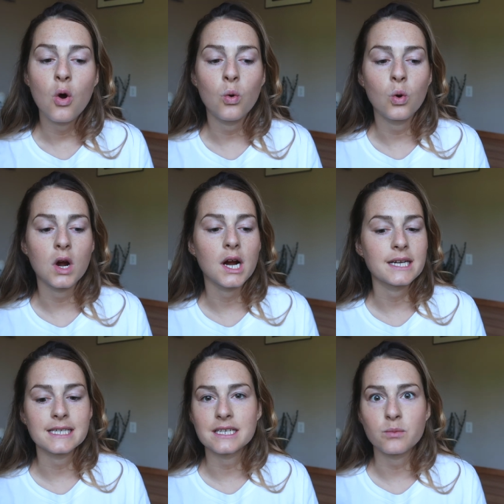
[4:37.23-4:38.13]
or a
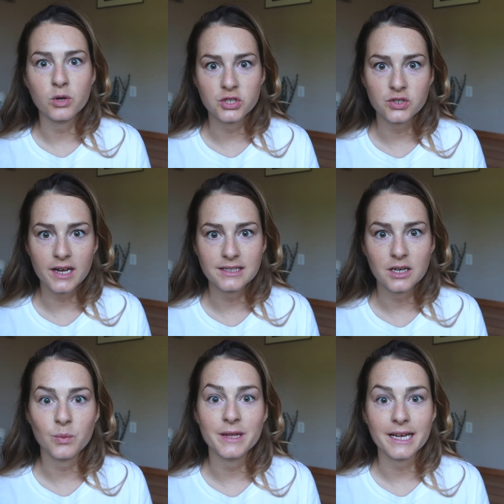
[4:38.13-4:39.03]
tinted
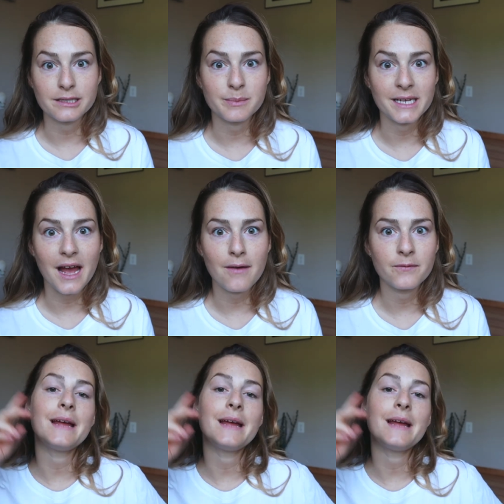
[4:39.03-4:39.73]
moisturizer with SPF.